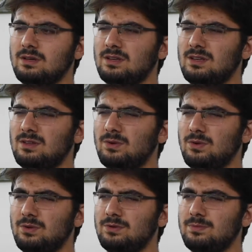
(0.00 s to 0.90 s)
he
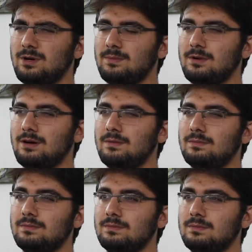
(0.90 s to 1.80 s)
told my
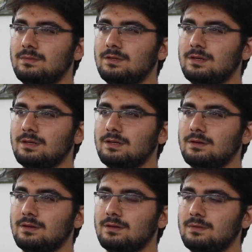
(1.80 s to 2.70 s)
mom
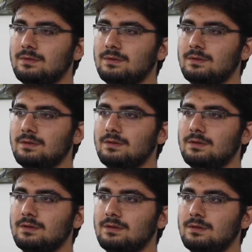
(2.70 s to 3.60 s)
to
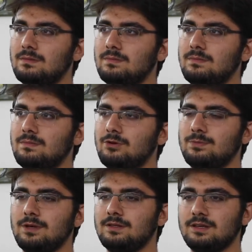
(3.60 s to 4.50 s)
book
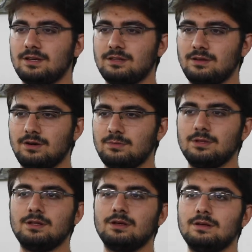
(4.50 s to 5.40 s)
me a ticket to
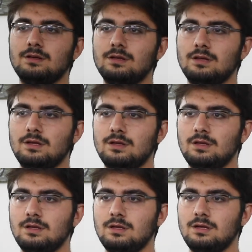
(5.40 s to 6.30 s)
Armenia
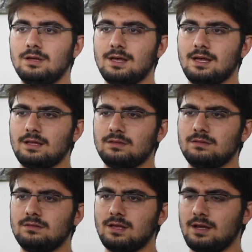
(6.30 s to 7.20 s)
and
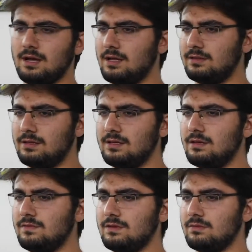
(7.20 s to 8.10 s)
that I had to
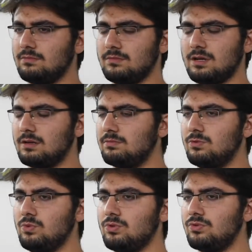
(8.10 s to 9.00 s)
leave in like
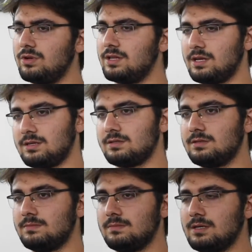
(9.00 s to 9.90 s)
2 or 3
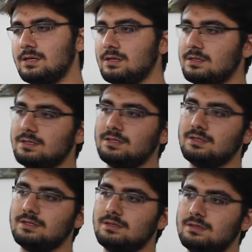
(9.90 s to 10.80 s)
days
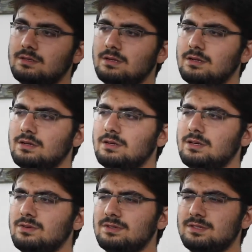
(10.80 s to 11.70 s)
because
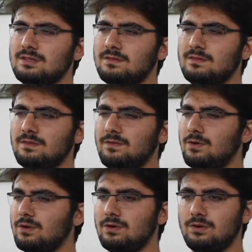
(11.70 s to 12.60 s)
he received a
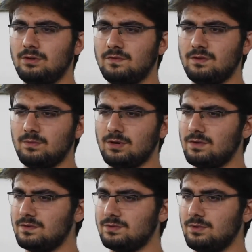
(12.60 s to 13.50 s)
phone call from one of
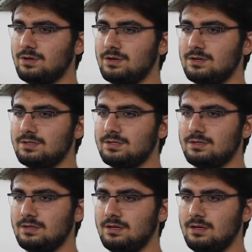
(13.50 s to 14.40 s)
his
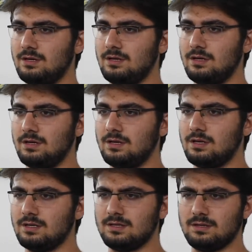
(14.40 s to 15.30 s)
workers.
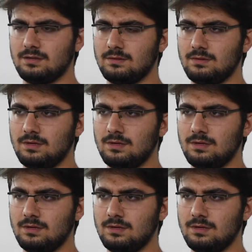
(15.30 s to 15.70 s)
He